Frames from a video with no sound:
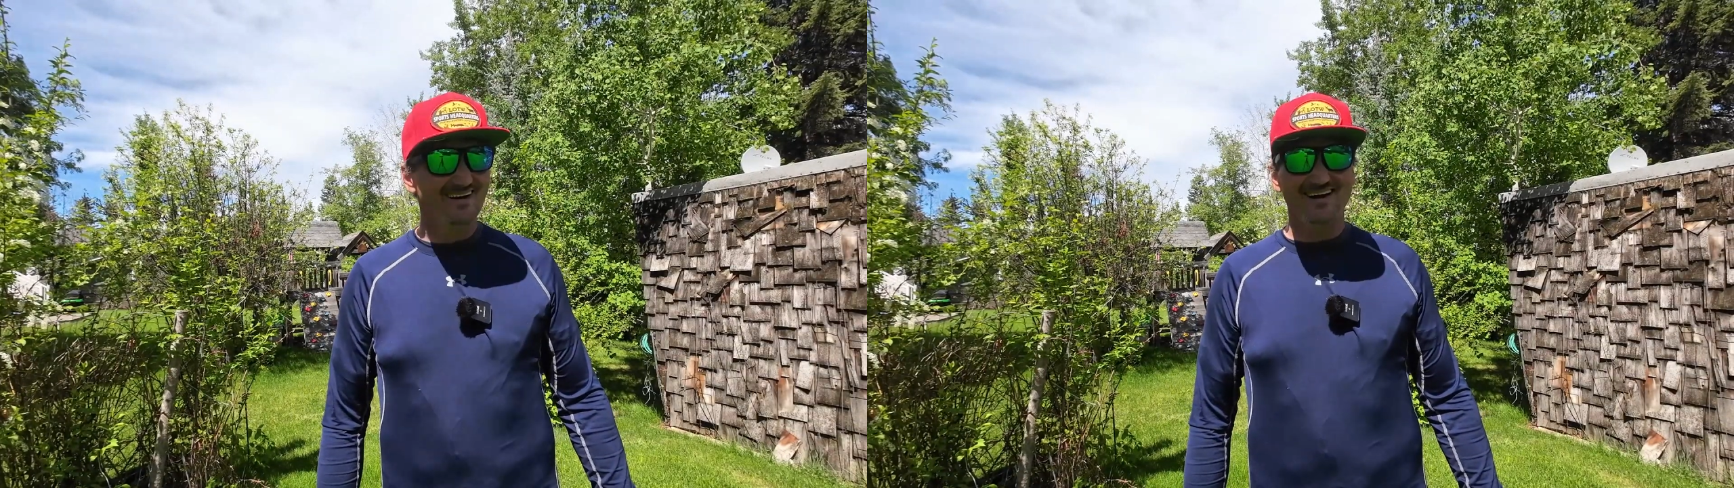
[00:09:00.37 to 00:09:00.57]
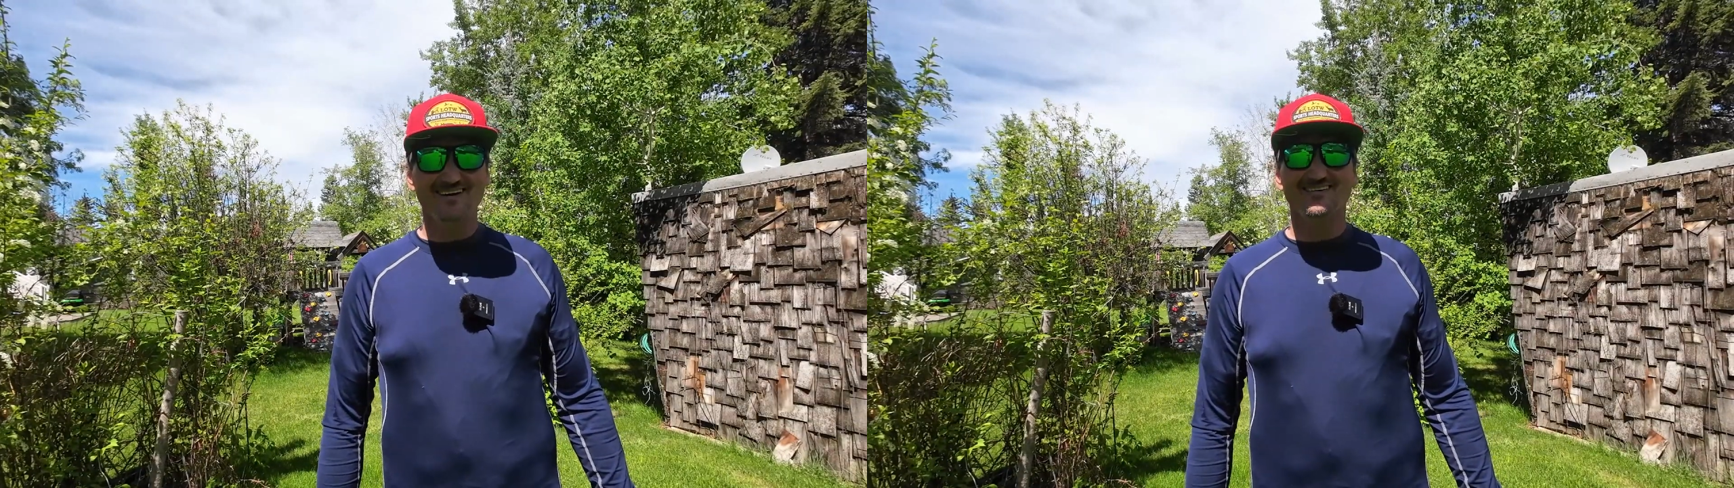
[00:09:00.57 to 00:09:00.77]

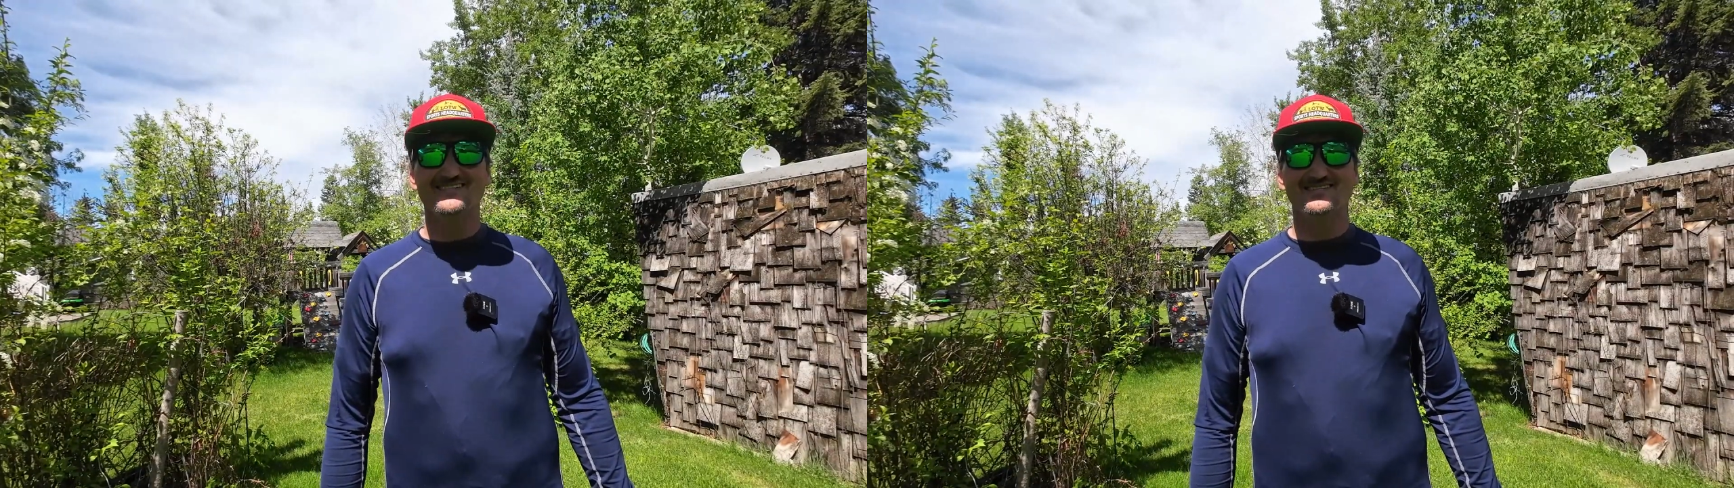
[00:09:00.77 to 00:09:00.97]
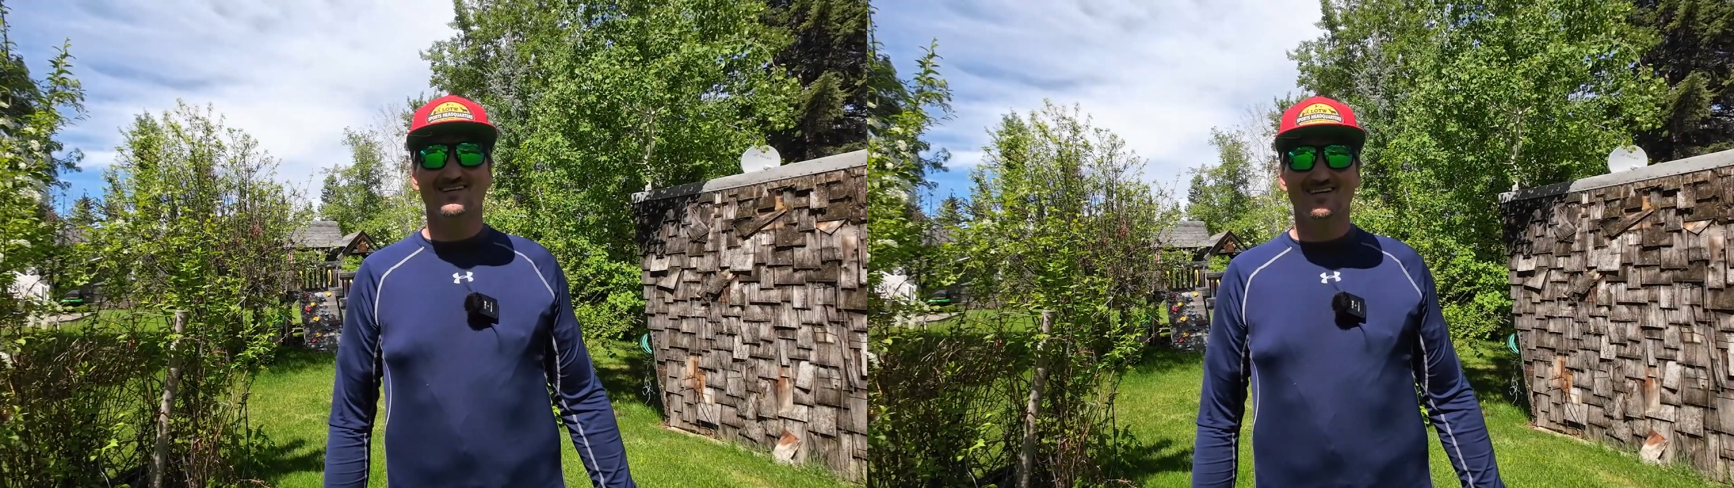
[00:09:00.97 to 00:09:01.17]

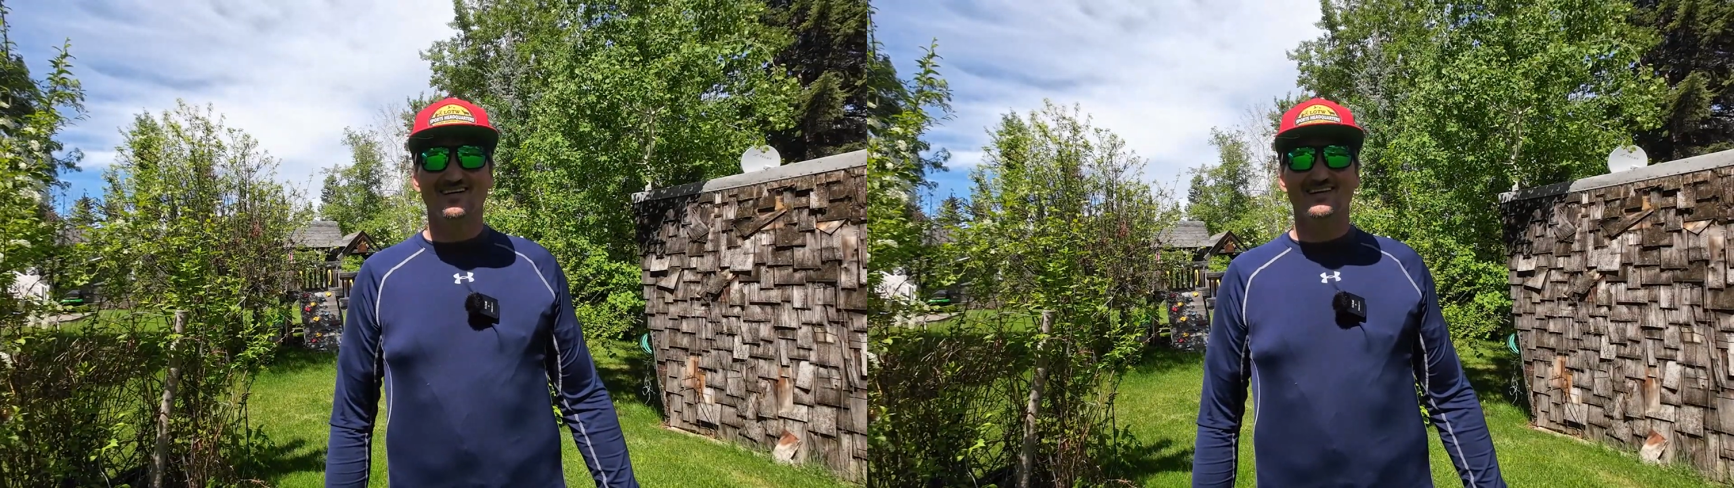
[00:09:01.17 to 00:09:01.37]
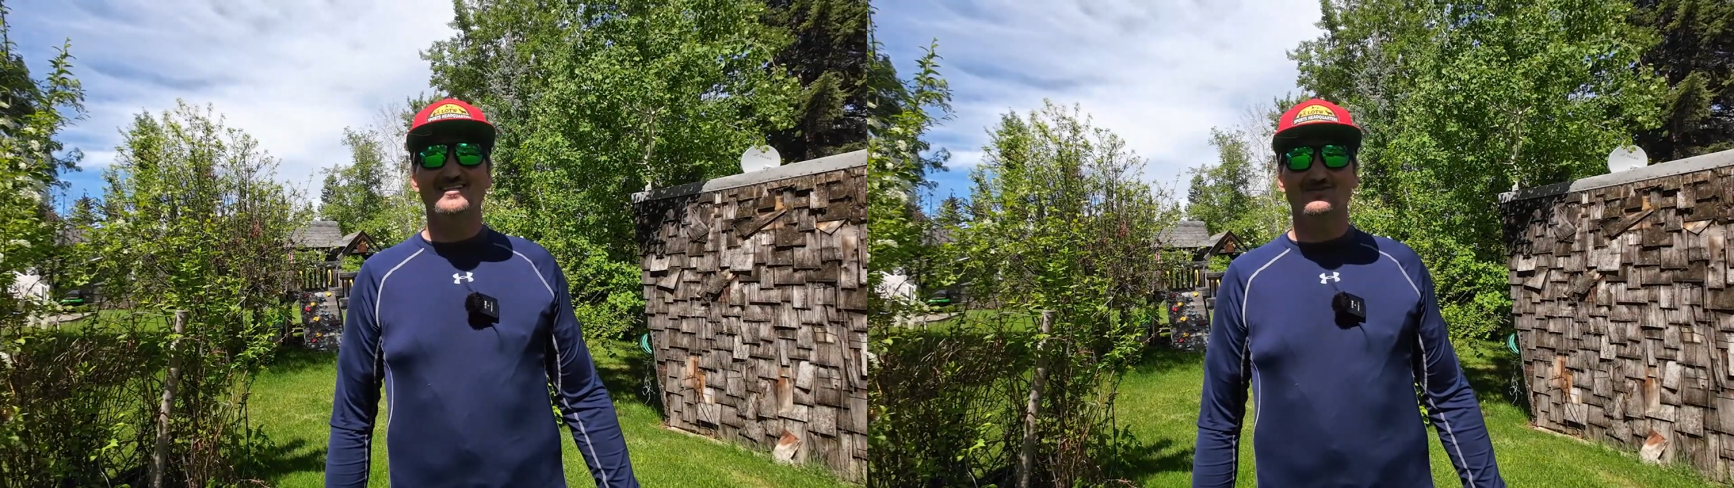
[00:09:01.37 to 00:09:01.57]
Anyways,
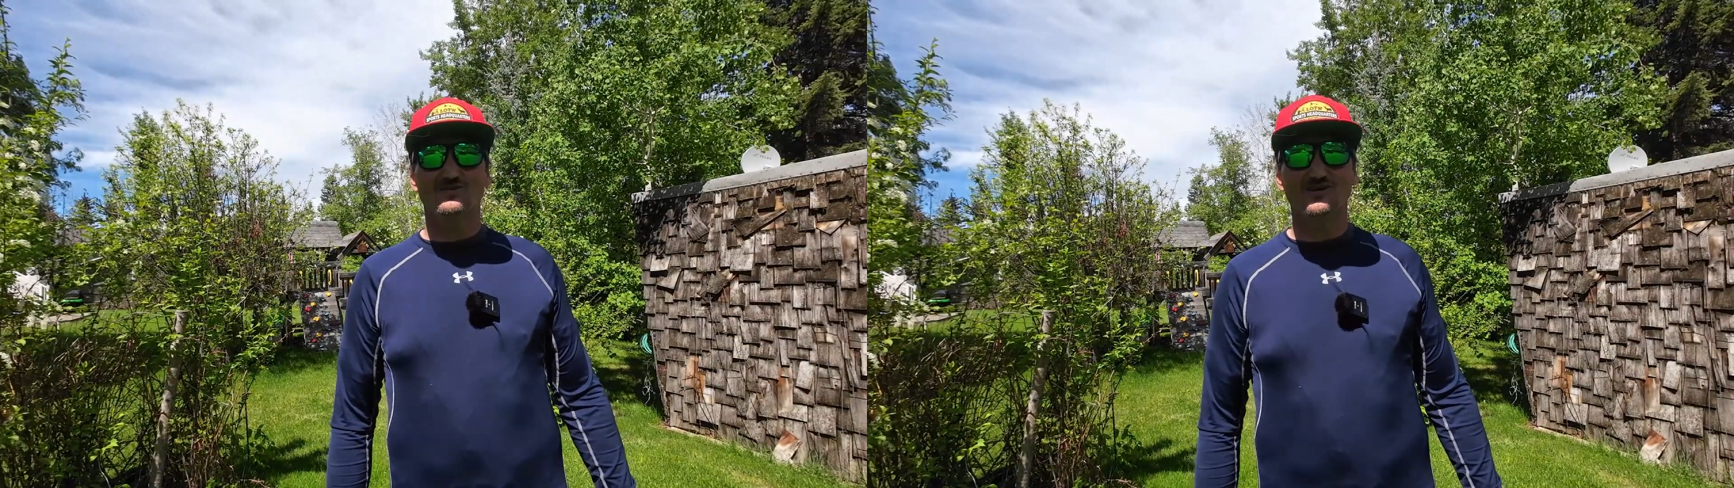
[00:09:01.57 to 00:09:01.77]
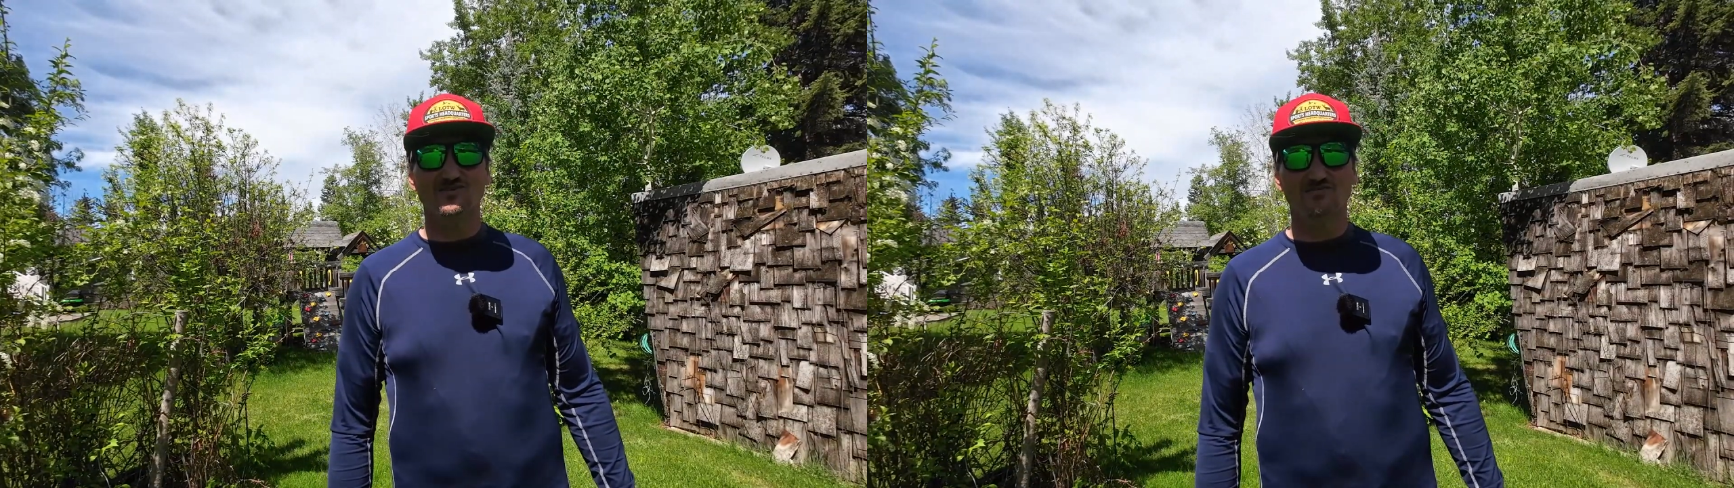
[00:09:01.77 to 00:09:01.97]
thanks for
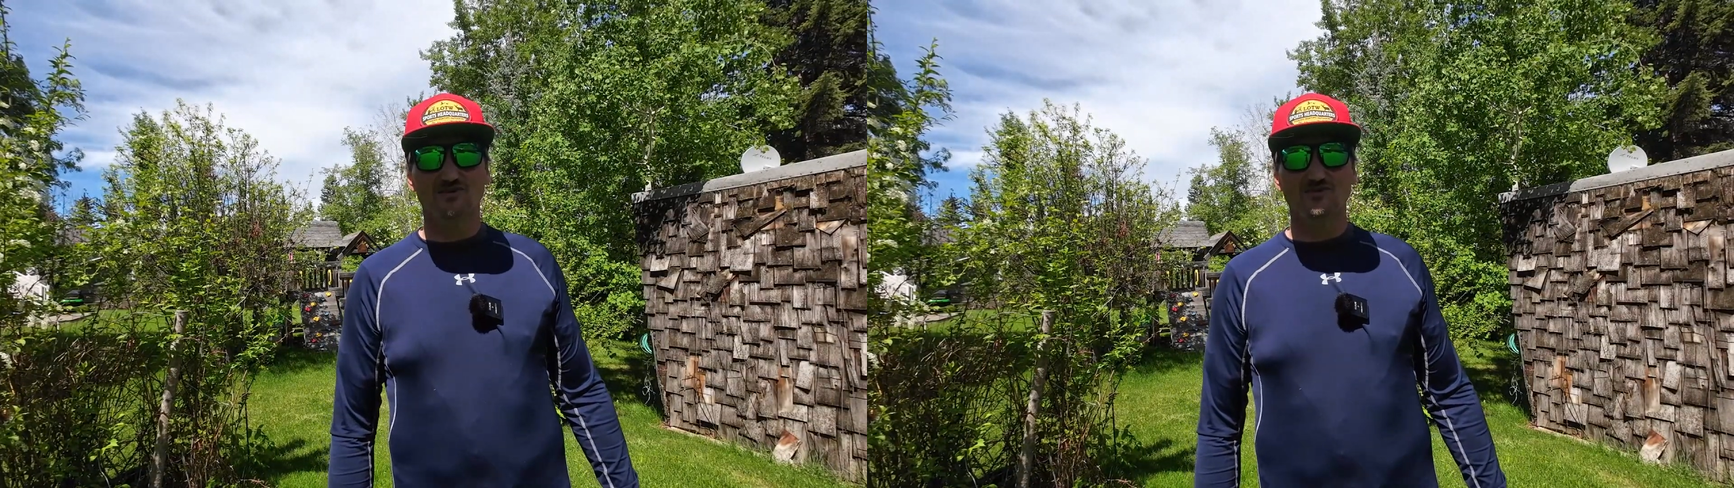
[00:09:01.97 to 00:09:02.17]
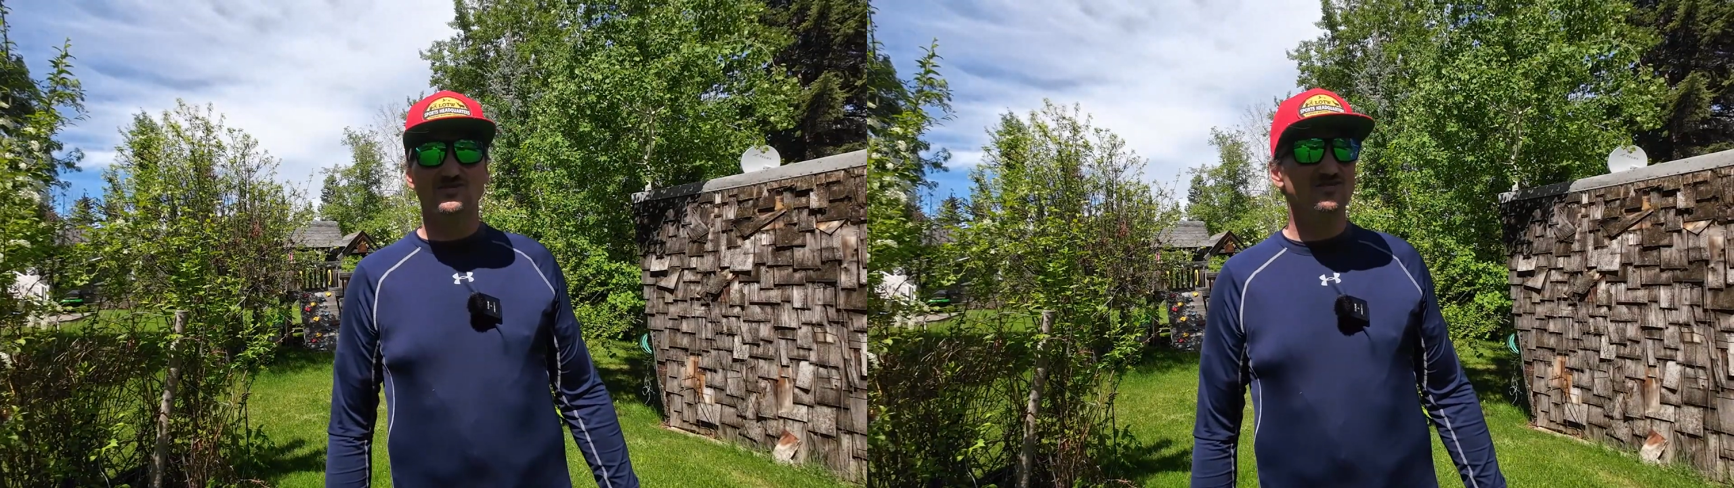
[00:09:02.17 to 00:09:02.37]
watching,
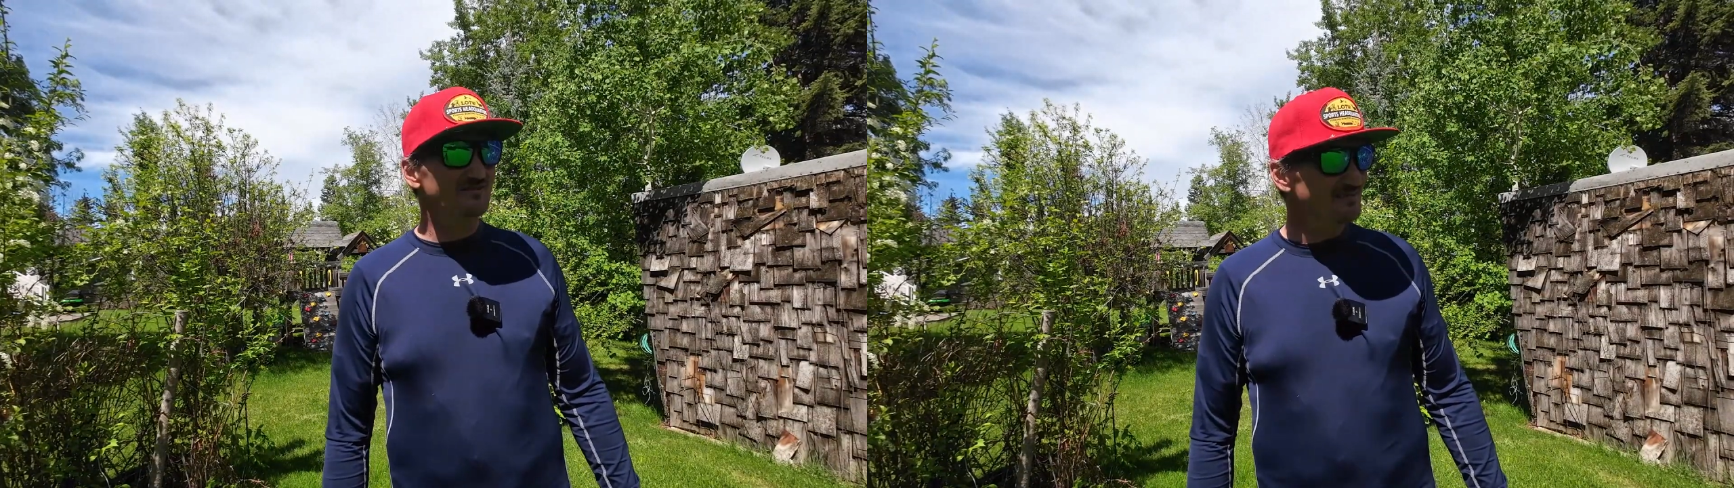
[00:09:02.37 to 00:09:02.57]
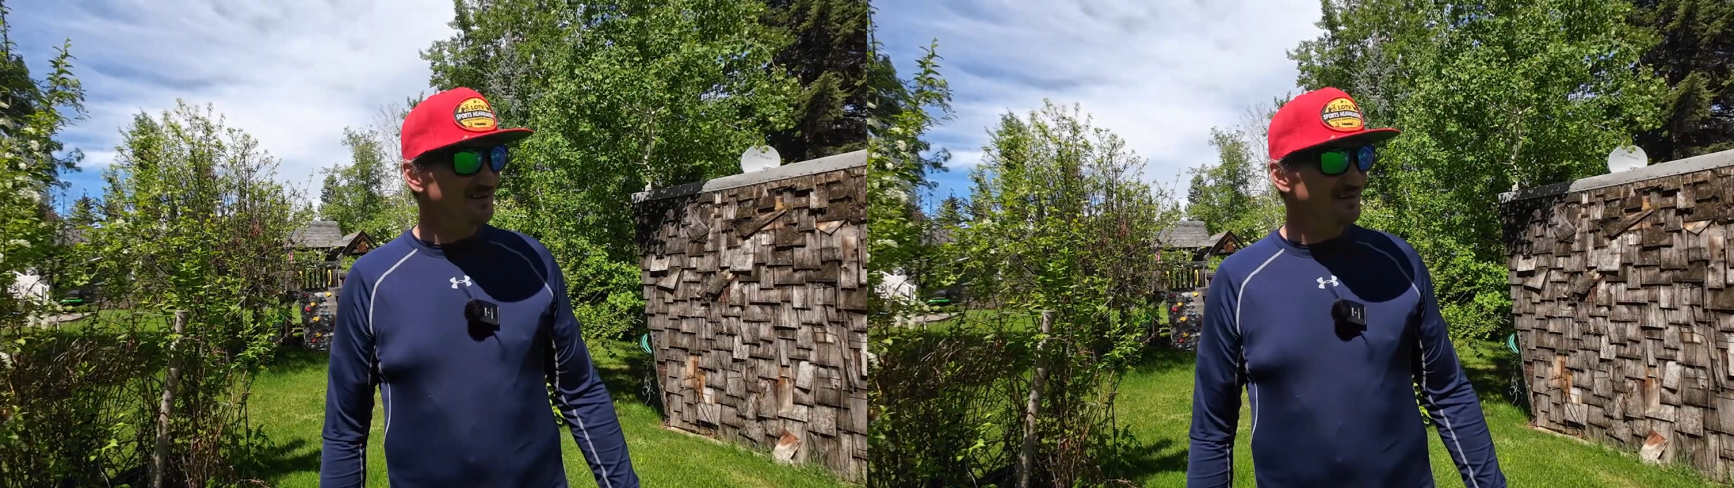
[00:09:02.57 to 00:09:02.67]
folks.